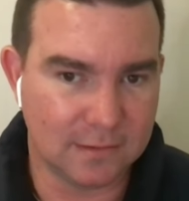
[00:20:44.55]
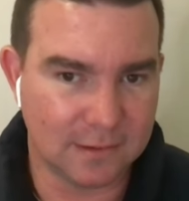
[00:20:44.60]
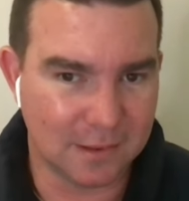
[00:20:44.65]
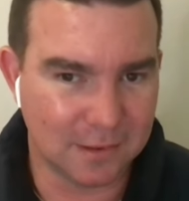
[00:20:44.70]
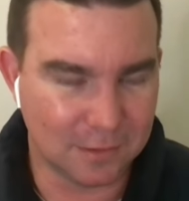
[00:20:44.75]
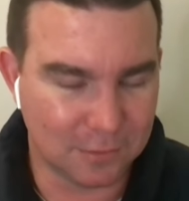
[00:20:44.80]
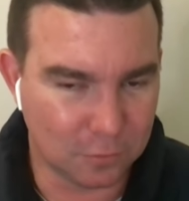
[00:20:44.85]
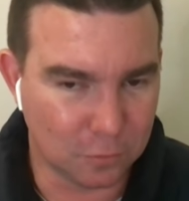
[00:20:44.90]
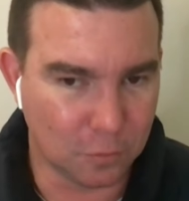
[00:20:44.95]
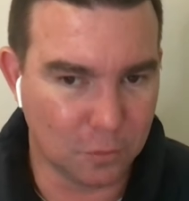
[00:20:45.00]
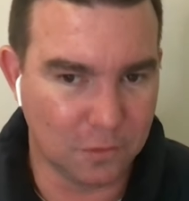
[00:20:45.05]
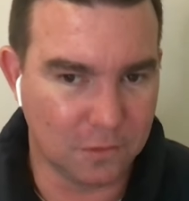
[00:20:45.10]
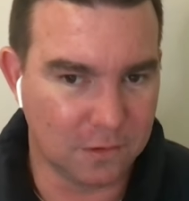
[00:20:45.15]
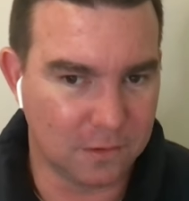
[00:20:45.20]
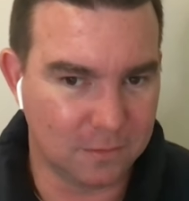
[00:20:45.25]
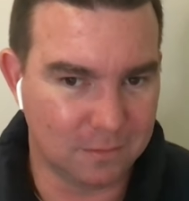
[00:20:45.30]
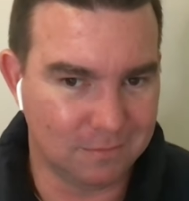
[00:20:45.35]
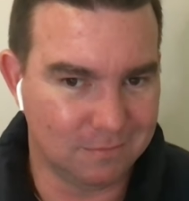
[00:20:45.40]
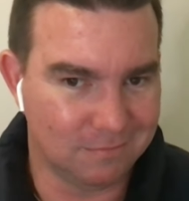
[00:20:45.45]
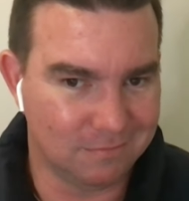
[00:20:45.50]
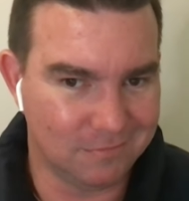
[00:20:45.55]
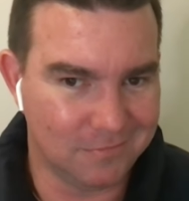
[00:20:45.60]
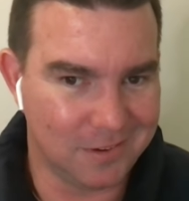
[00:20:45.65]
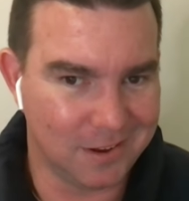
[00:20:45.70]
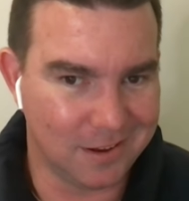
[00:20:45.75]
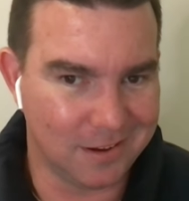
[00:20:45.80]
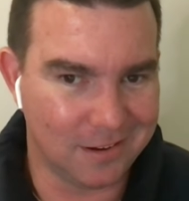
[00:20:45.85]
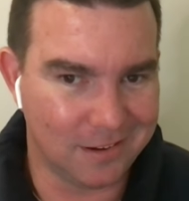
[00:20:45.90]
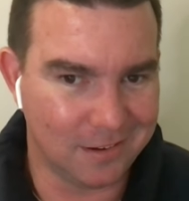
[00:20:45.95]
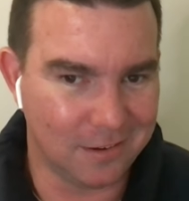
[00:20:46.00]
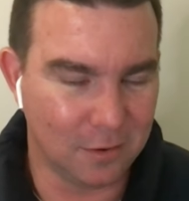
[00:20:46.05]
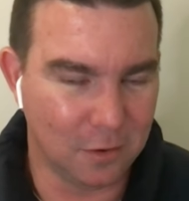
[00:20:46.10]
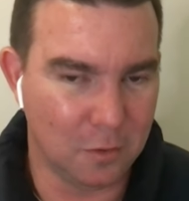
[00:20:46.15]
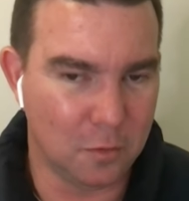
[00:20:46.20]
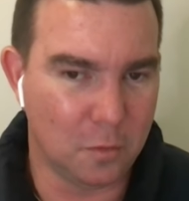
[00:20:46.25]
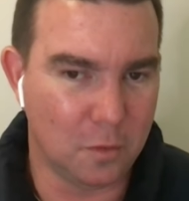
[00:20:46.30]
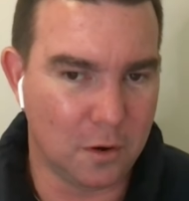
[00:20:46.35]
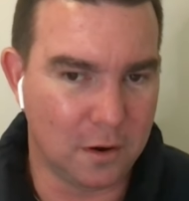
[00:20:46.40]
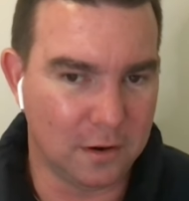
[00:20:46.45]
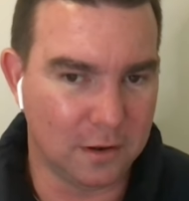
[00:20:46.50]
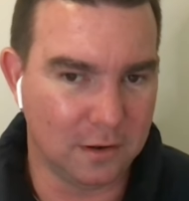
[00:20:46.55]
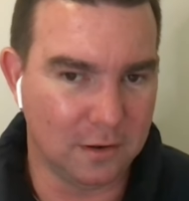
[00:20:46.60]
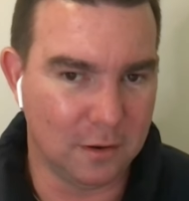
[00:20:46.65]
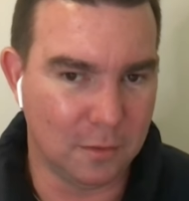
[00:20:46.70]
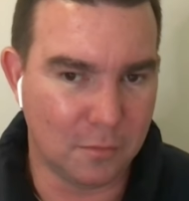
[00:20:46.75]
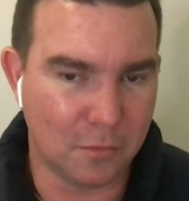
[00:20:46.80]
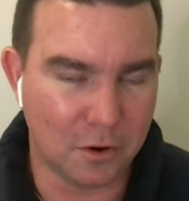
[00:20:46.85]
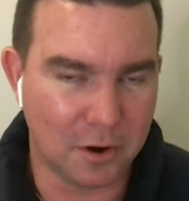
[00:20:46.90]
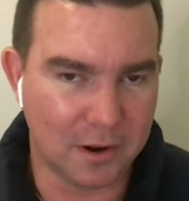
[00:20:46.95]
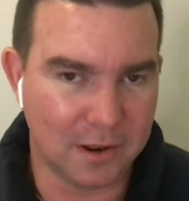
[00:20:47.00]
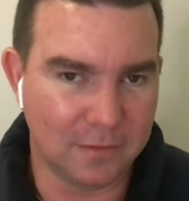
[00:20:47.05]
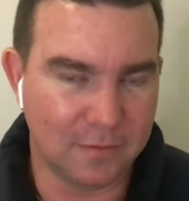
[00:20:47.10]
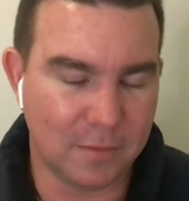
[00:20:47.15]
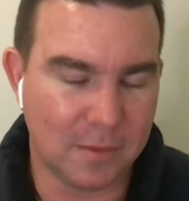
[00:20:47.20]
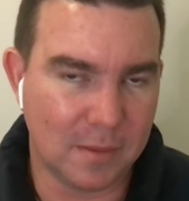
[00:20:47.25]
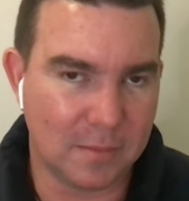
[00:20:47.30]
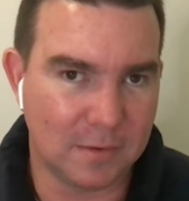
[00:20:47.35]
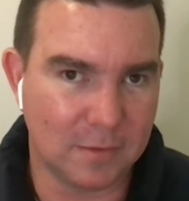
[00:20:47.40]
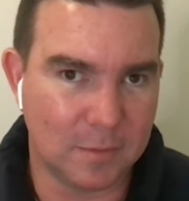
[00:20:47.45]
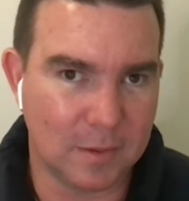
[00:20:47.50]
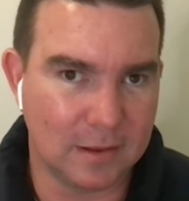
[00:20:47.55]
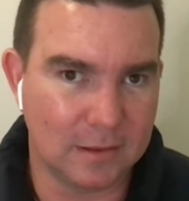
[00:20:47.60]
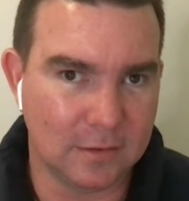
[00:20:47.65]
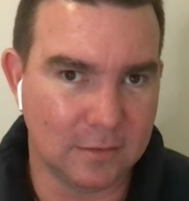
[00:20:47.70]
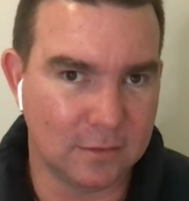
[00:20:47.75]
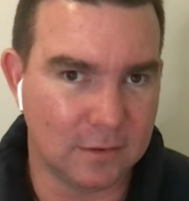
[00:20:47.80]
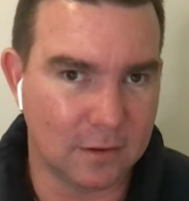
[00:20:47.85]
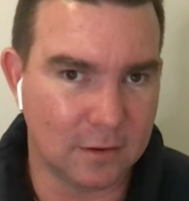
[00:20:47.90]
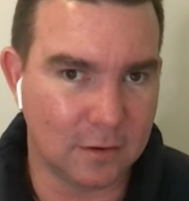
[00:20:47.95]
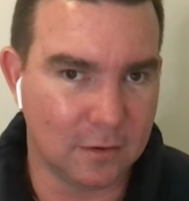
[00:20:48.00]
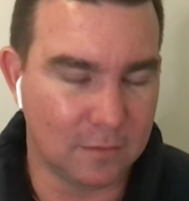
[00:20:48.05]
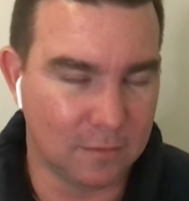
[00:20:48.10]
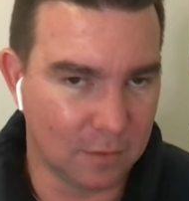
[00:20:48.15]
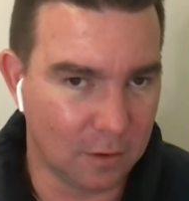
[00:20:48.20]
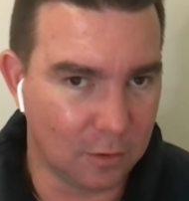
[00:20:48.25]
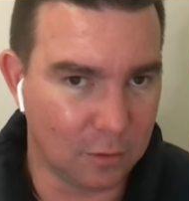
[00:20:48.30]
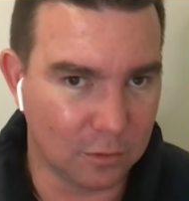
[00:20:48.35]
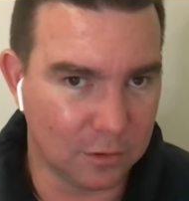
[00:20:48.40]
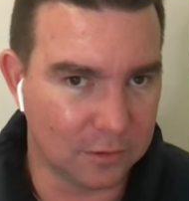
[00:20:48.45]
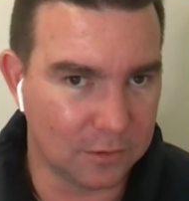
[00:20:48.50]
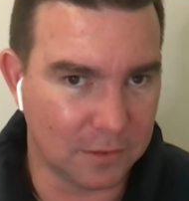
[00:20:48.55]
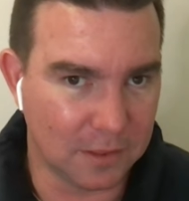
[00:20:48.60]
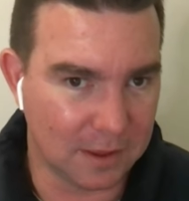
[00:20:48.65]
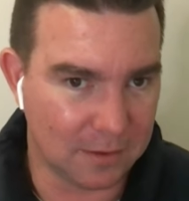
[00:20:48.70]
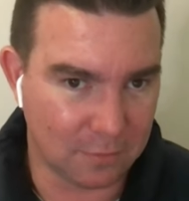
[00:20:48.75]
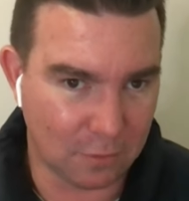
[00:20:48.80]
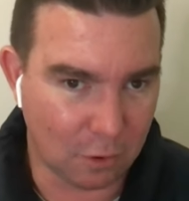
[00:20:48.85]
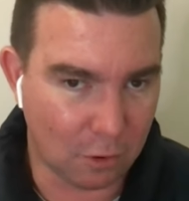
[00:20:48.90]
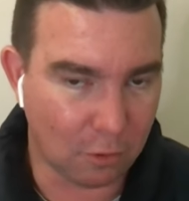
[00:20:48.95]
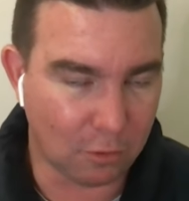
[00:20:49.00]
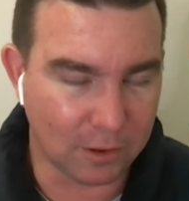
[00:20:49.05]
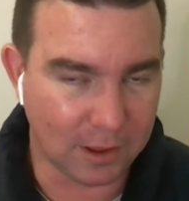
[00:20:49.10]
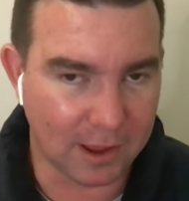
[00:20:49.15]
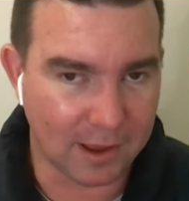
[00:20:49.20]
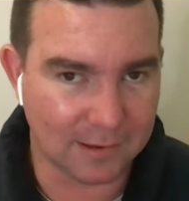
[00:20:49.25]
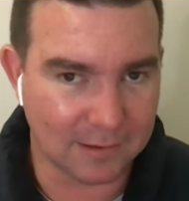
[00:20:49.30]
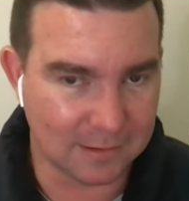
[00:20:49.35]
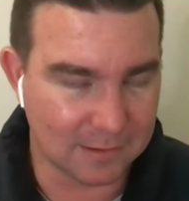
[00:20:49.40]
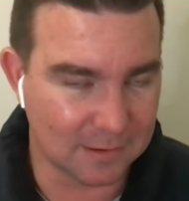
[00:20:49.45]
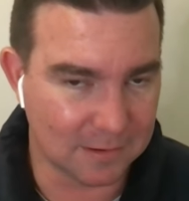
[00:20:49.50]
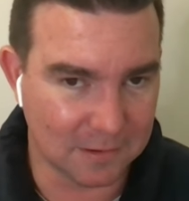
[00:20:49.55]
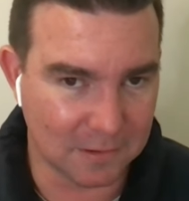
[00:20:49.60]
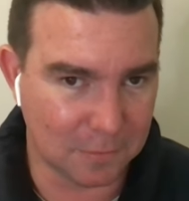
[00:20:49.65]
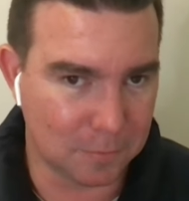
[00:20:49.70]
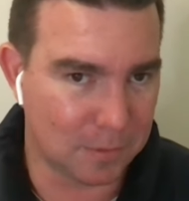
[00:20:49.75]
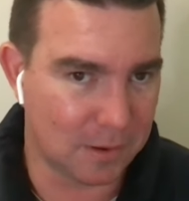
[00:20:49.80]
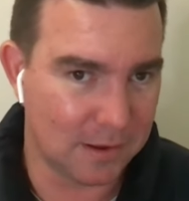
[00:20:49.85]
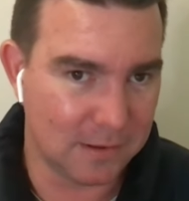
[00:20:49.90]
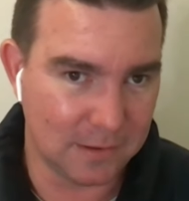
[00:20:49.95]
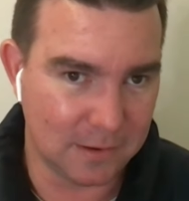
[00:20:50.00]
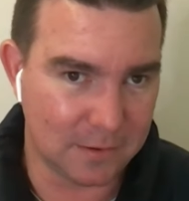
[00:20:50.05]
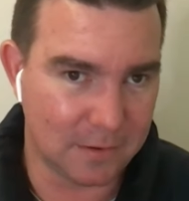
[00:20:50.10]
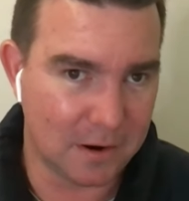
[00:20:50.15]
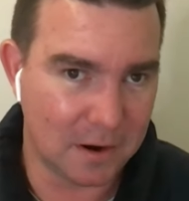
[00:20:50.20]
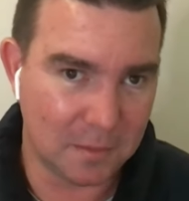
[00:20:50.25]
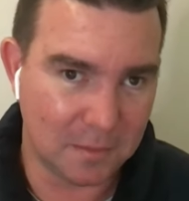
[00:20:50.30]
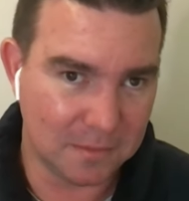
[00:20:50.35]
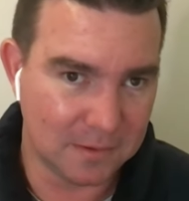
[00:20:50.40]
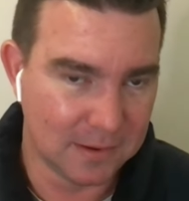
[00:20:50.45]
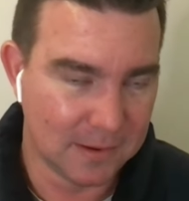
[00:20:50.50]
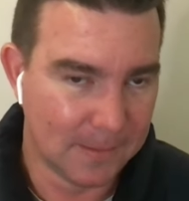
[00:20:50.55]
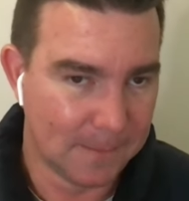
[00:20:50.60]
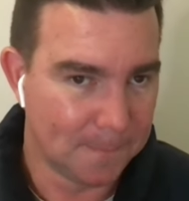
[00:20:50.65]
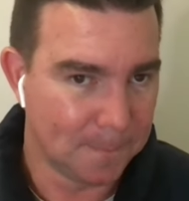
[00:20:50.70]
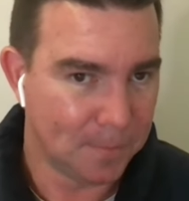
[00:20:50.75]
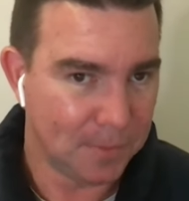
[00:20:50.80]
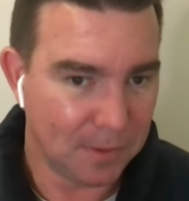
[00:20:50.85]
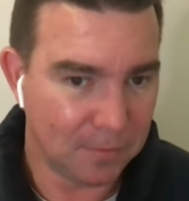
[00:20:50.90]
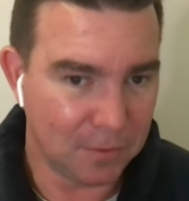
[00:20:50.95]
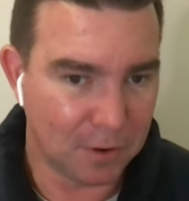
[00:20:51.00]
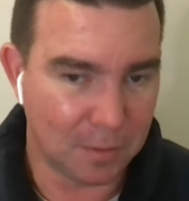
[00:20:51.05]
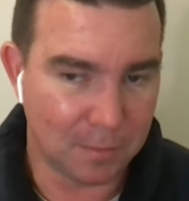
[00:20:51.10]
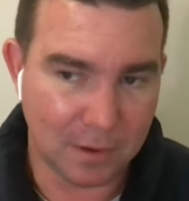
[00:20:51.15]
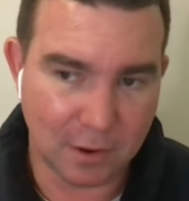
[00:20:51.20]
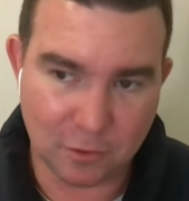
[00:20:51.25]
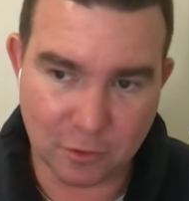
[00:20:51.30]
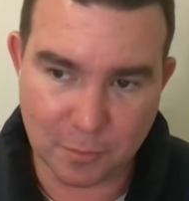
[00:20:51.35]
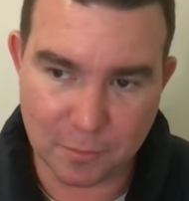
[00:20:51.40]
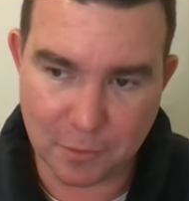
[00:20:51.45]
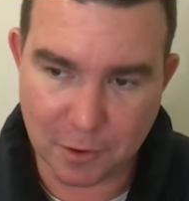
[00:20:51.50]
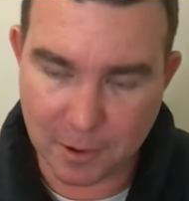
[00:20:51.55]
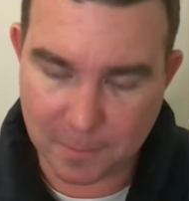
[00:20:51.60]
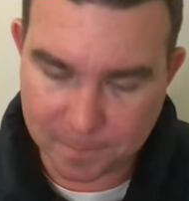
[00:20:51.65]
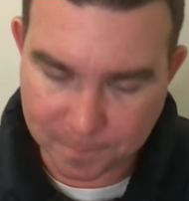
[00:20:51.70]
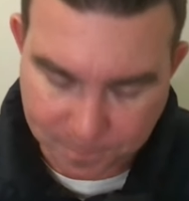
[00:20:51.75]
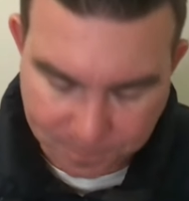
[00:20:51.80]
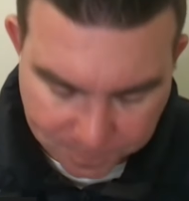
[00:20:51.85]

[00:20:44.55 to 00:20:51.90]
So the storage is, you know, quite a commodity from that perspective. So no longer do they have a whole house to display their items. They've got a bedroom, right?